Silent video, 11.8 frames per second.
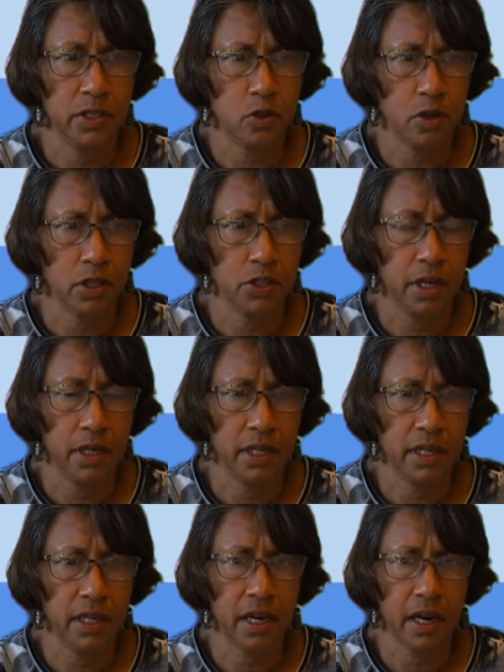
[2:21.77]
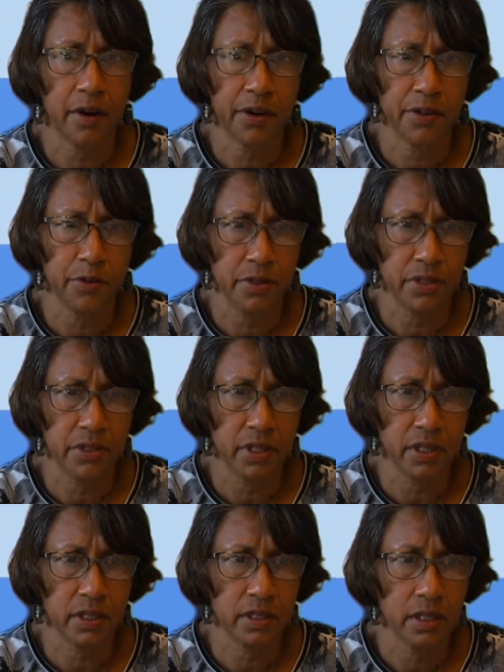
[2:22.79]
its structure and key
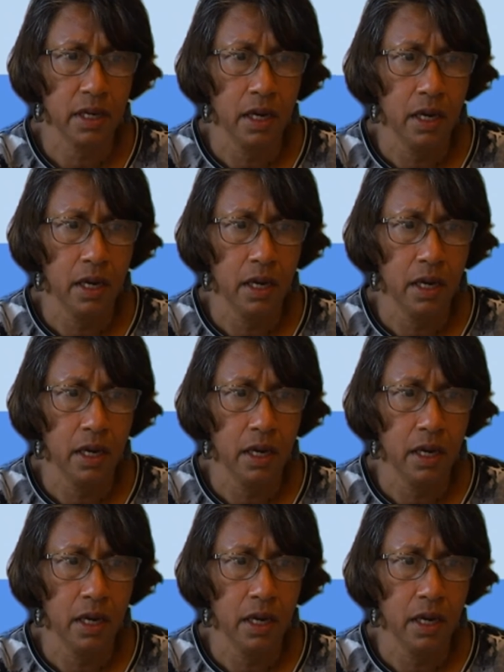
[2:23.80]
characteristics.